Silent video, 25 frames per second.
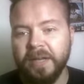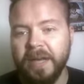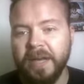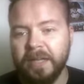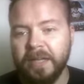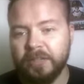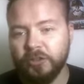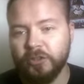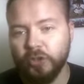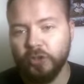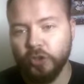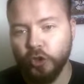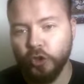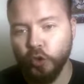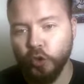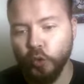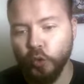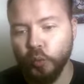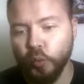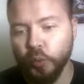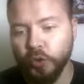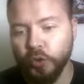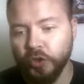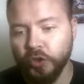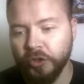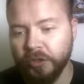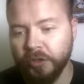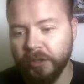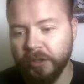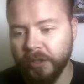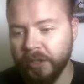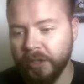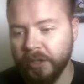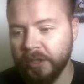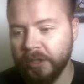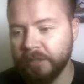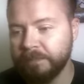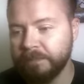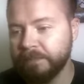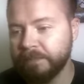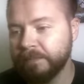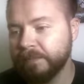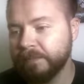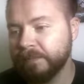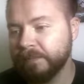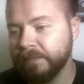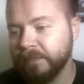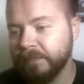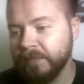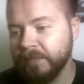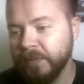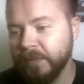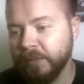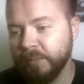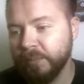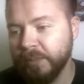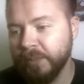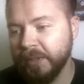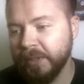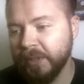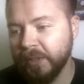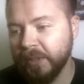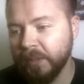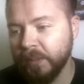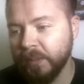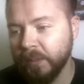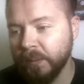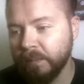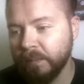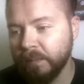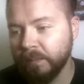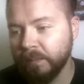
Executioner. That's pretty cool.